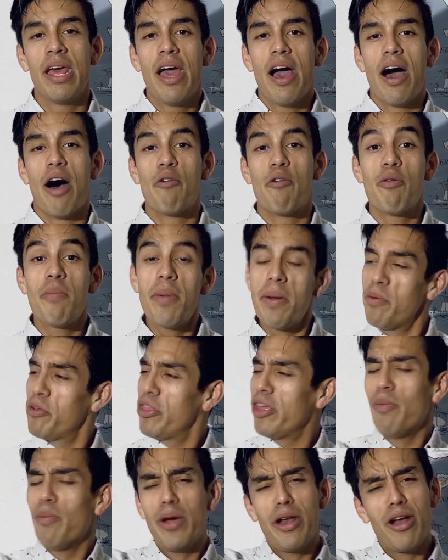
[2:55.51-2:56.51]
Remember,
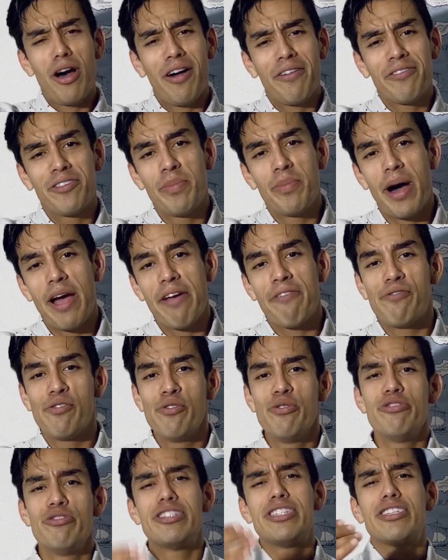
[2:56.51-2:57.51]
they went off to buy
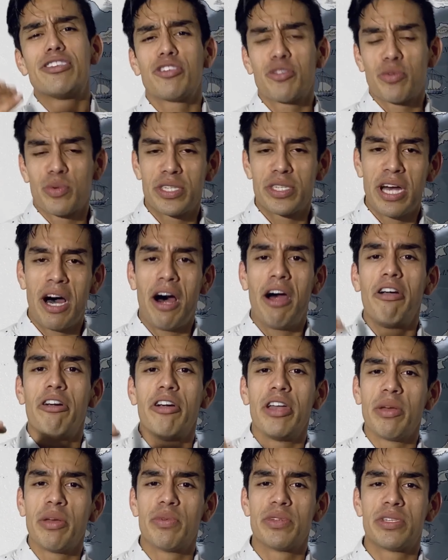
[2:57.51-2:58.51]
food. Jesus was tired
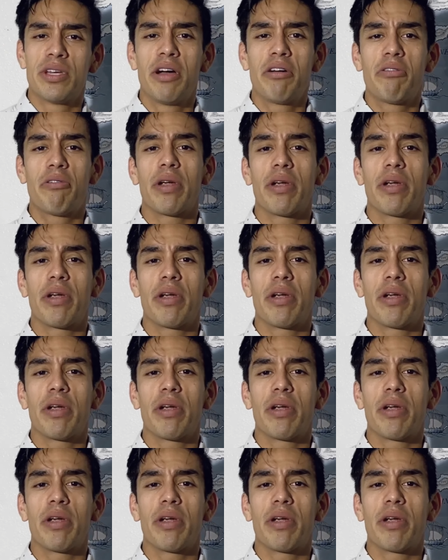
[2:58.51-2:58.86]
and he was hungry.